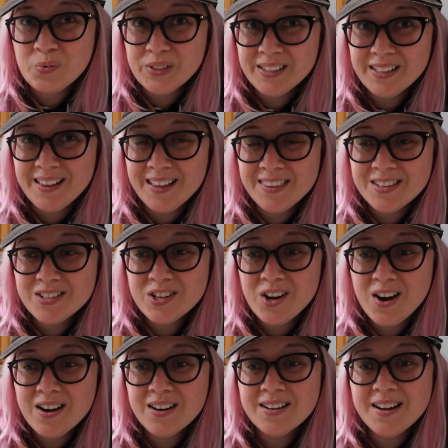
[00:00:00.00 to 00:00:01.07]
really like the
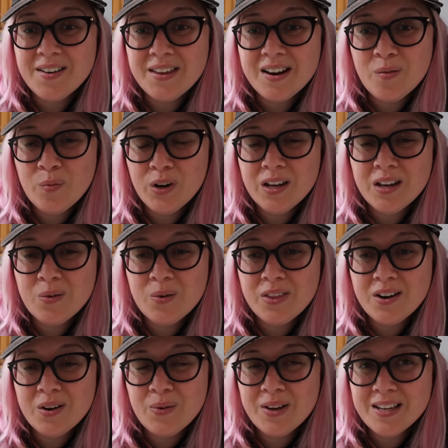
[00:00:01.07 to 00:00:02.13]
dog now that I'm working with
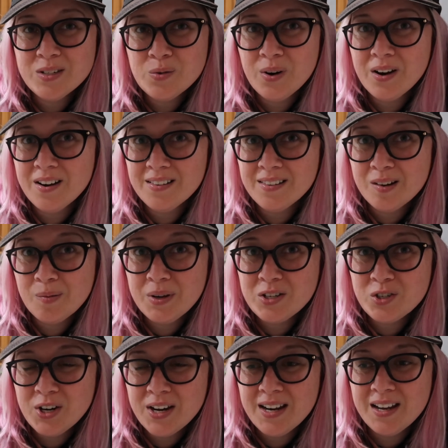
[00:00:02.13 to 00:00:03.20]
her. We get to work on a little bit
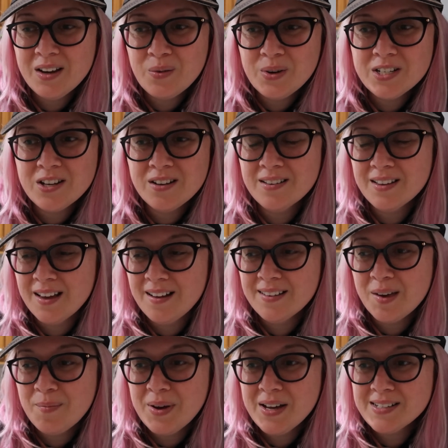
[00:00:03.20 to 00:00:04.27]
of training, which I'll, I'll
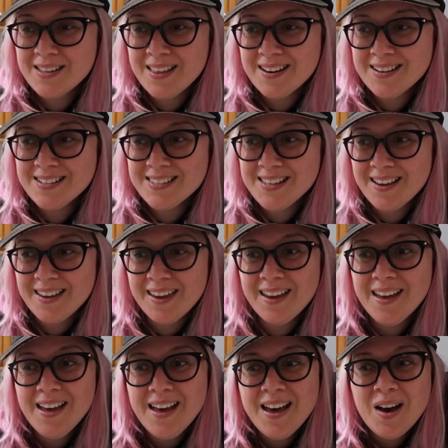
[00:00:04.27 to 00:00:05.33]
get back to that in a second.
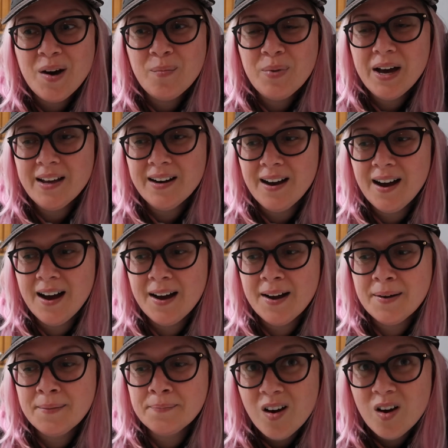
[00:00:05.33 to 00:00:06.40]
But
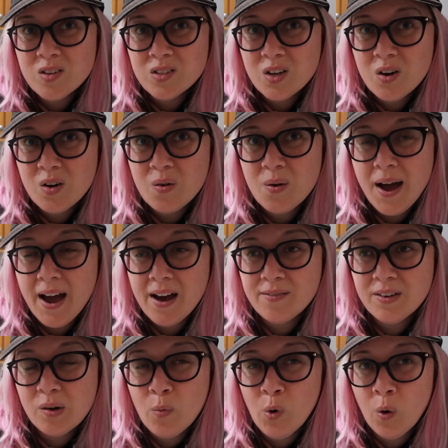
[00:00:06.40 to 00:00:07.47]
um, also
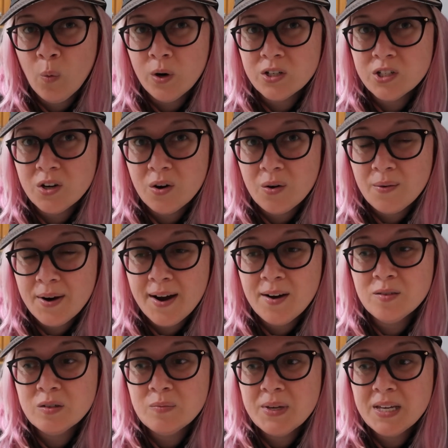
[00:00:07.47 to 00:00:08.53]
having more work to go
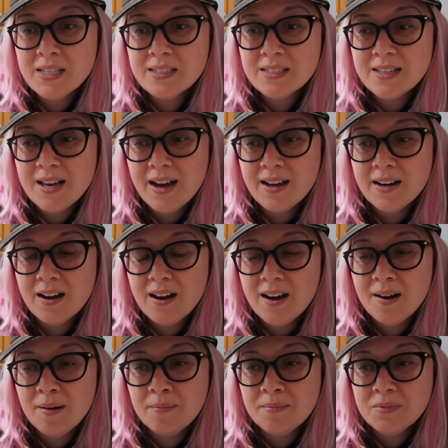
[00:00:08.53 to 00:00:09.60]
around means that
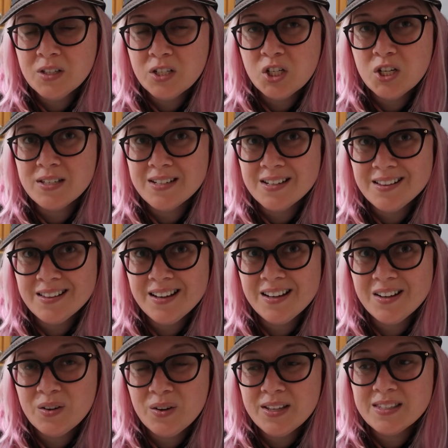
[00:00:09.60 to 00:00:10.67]
um,
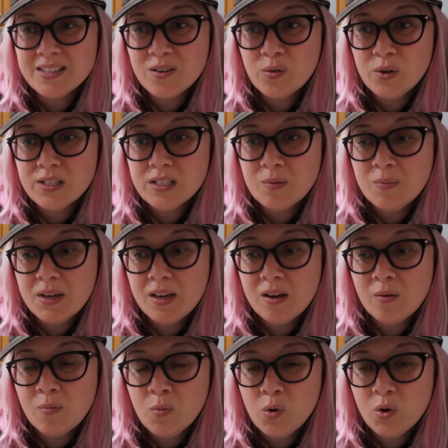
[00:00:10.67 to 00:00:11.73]
logistically it's going to
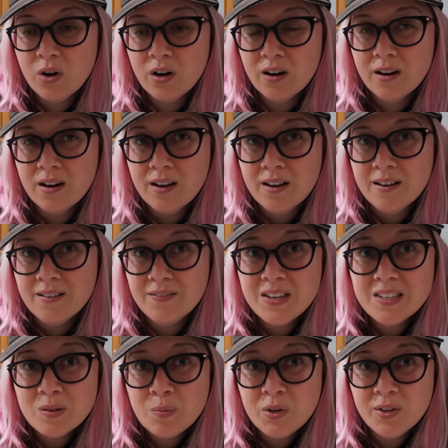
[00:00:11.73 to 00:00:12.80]
be more
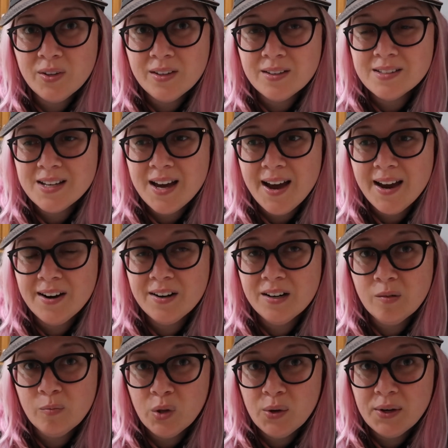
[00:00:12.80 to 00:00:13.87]
feasible to hire an
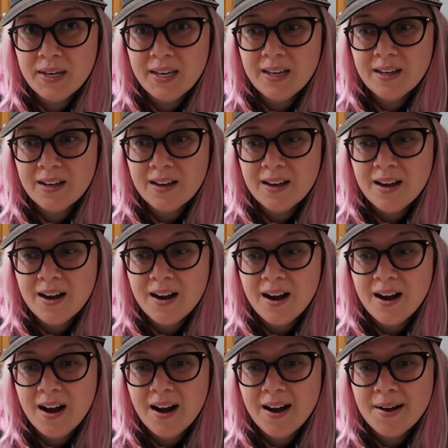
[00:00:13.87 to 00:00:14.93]
employee.
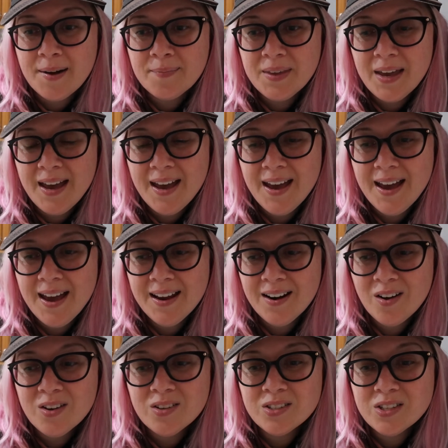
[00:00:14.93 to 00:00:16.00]
Um, and
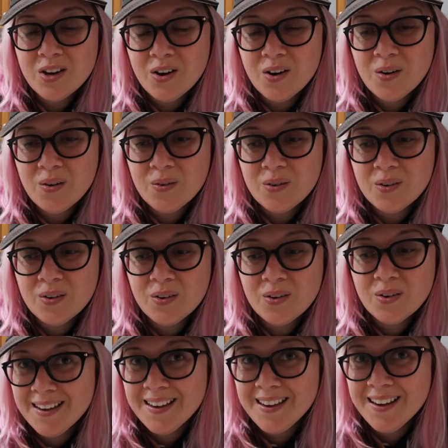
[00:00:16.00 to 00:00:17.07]
also
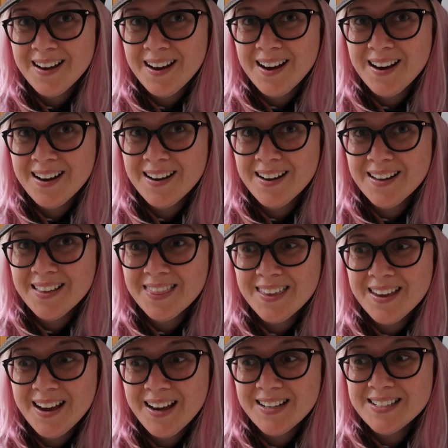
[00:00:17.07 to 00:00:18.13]
uh,
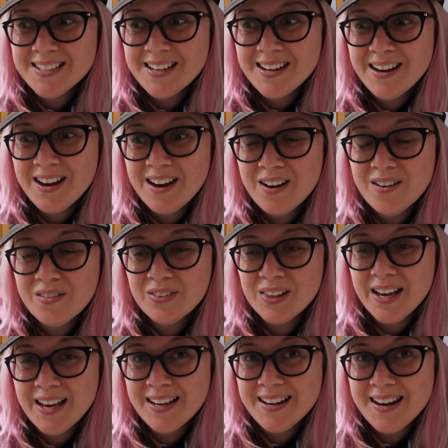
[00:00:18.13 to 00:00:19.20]
the idea of
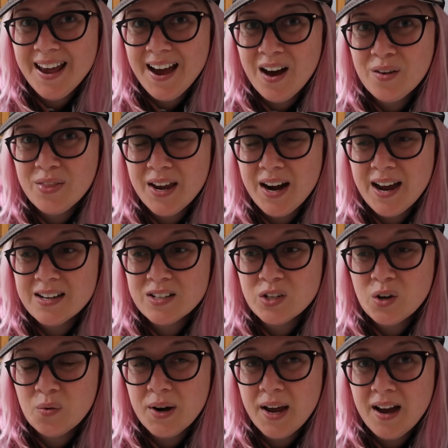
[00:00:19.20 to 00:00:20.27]
like now that I
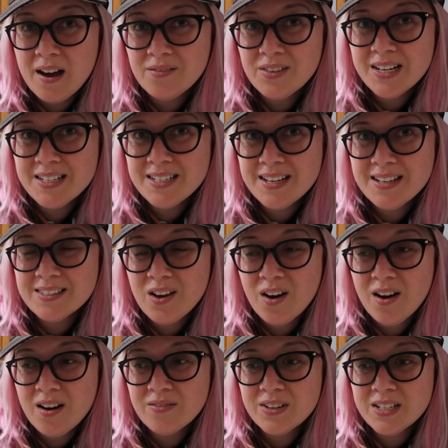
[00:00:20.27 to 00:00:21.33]
don't have any days
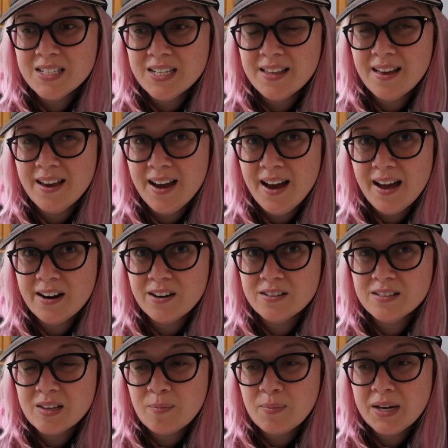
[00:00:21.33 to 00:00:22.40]
off until I hire
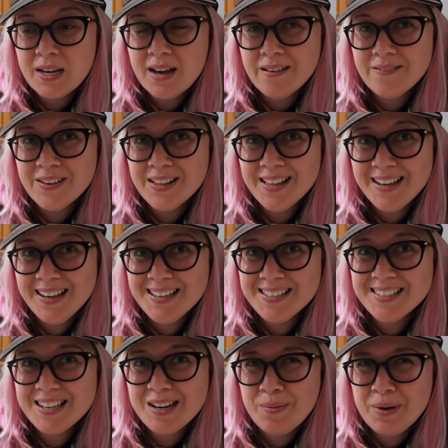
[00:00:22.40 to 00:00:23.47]
somebody, I feel like
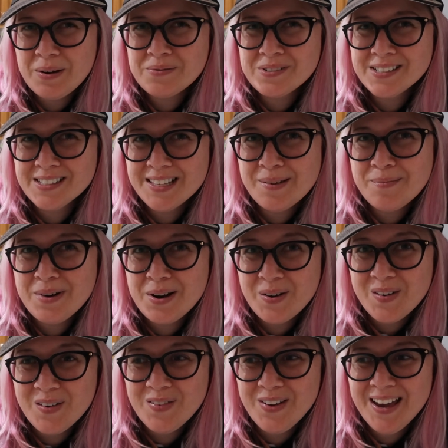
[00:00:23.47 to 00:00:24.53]
it's gonna be really
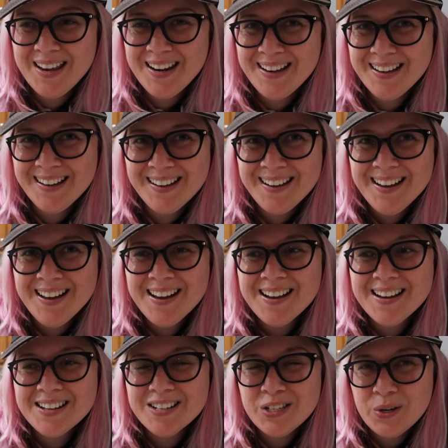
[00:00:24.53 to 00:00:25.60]
motivating
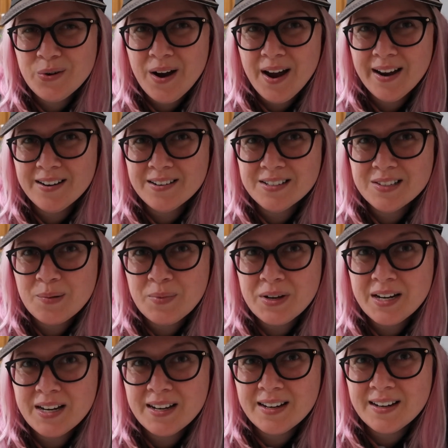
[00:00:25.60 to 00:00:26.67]
to hire
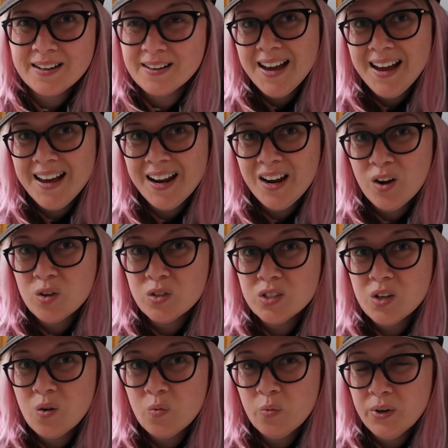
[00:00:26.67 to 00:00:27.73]
somebody. And I
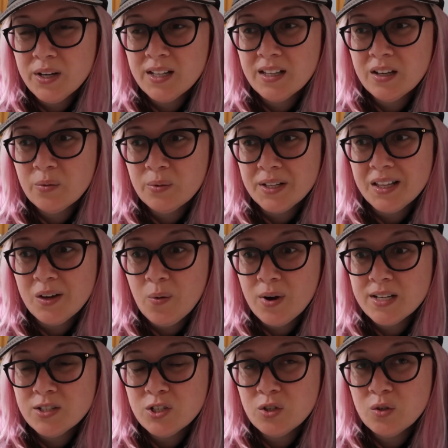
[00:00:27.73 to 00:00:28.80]
also really, really
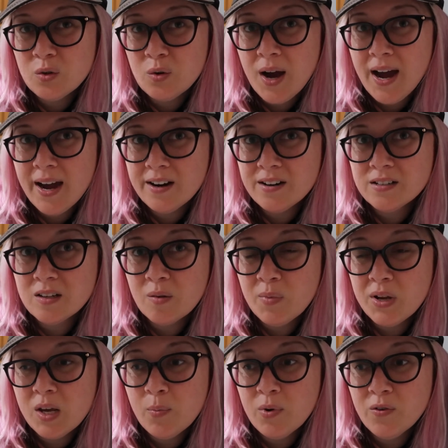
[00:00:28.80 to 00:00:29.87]
want to hire
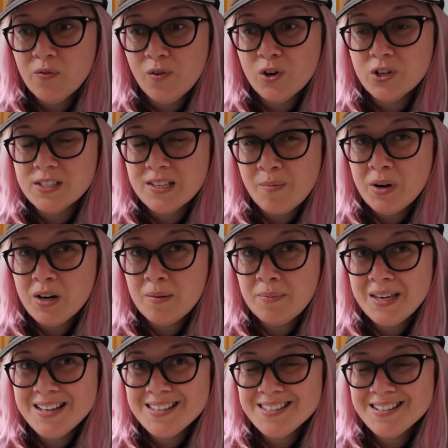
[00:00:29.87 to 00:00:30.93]
somebody before summer
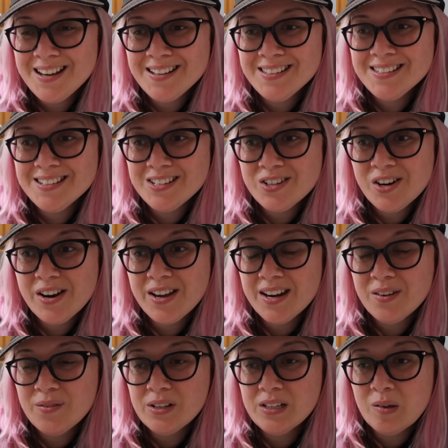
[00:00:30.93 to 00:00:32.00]
because it tends to start
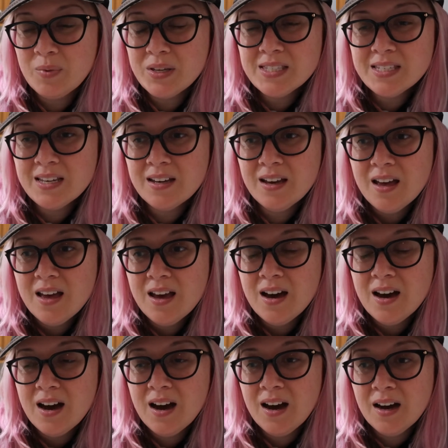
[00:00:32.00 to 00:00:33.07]
getting really busy
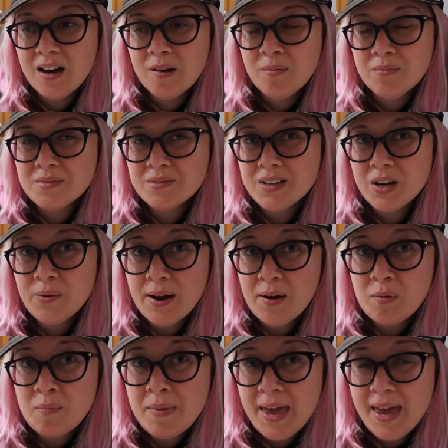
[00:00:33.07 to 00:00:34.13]
um,
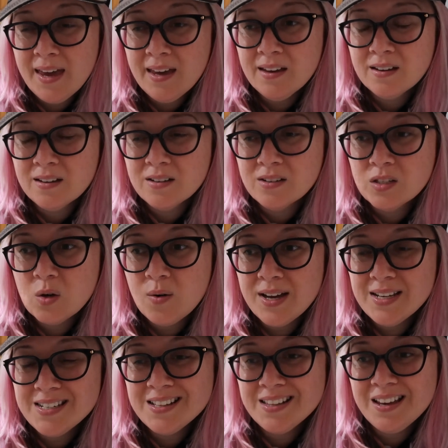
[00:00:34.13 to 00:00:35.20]
around May. So
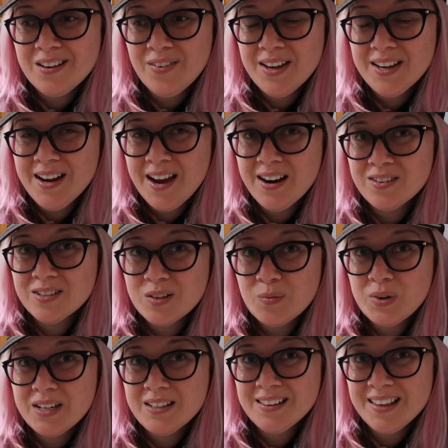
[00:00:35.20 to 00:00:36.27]
ideally if I could hire
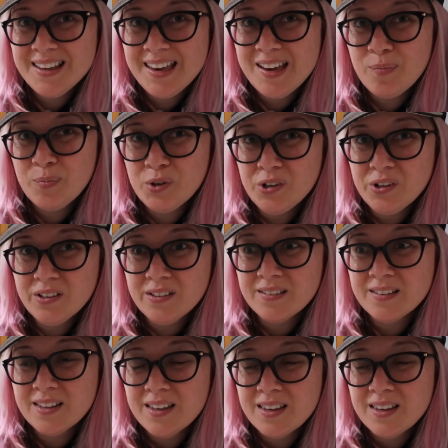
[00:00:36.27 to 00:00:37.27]
someone in like April